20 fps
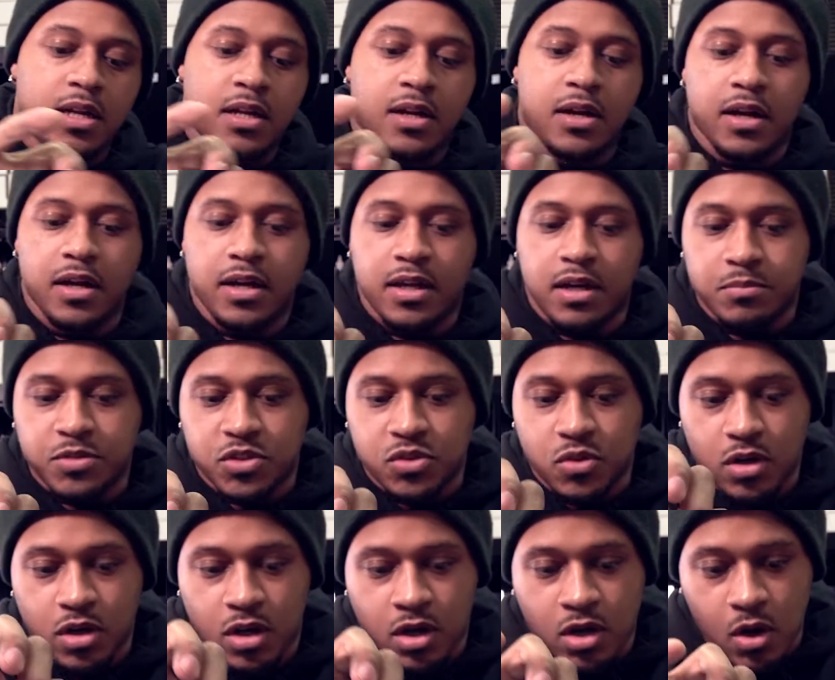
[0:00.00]
All right, and I'm just
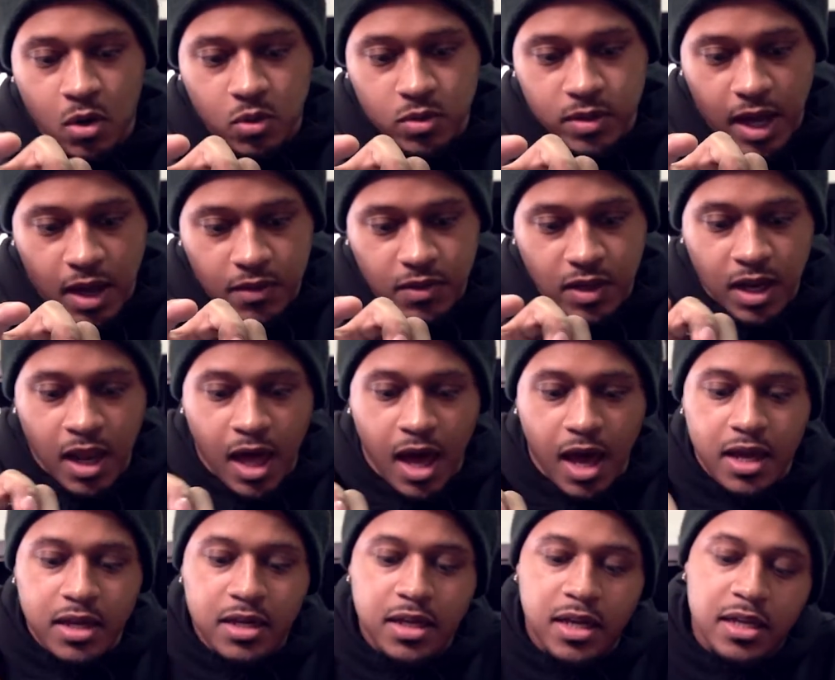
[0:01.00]
gonna go down the
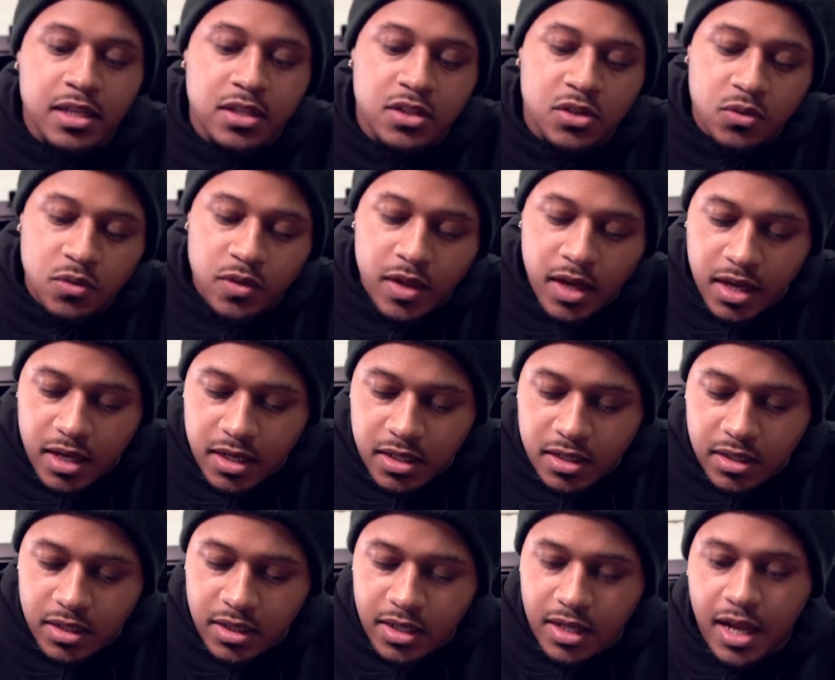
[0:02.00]
line and do that.